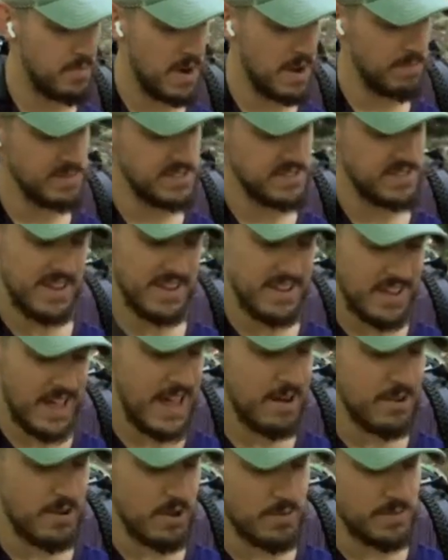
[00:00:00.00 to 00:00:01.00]
probably say,
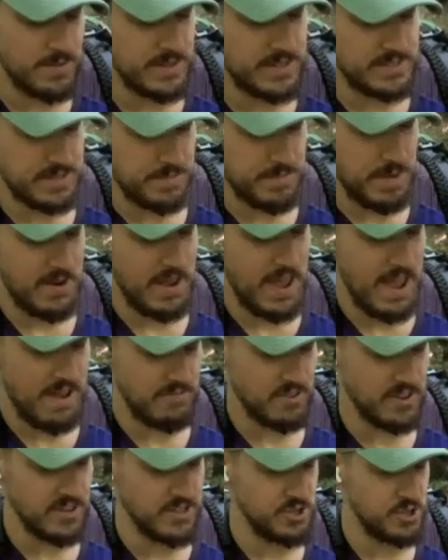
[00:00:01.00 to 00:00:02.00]
I don't know, it's about
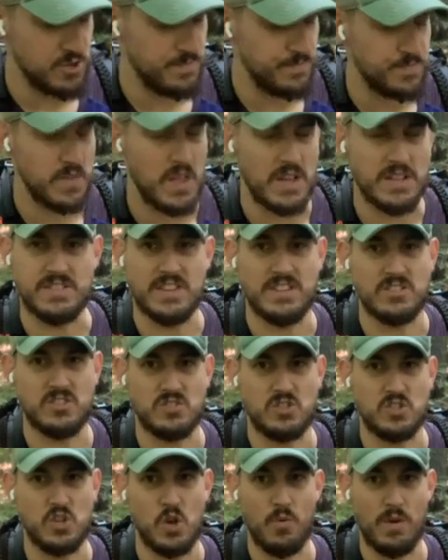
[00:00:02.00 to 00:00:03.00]
average. I'd say
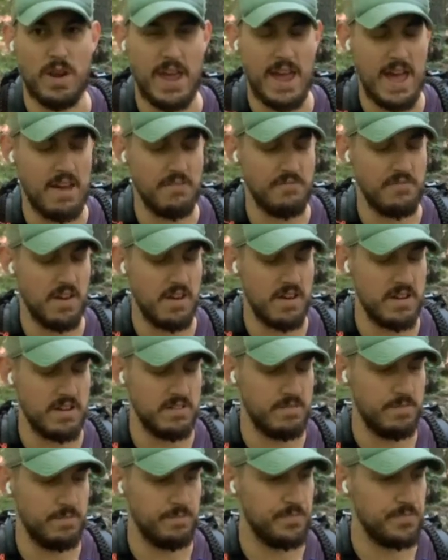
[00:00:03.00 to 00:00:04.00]
two and a half
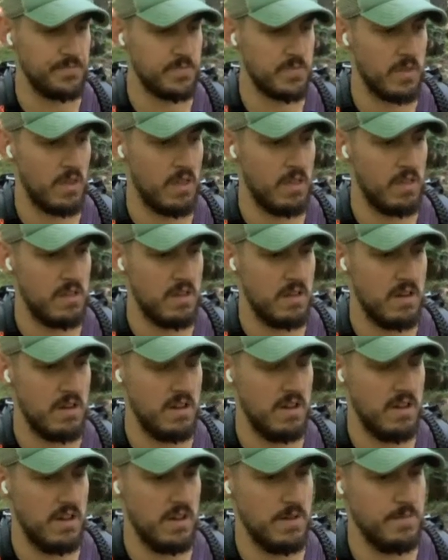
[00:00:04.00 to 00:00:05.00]
on
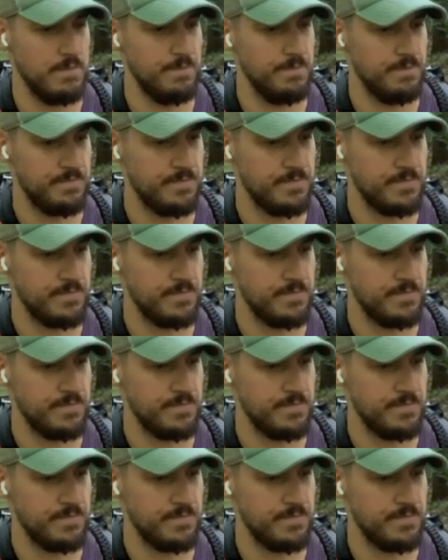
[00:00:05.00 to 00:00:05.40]
um,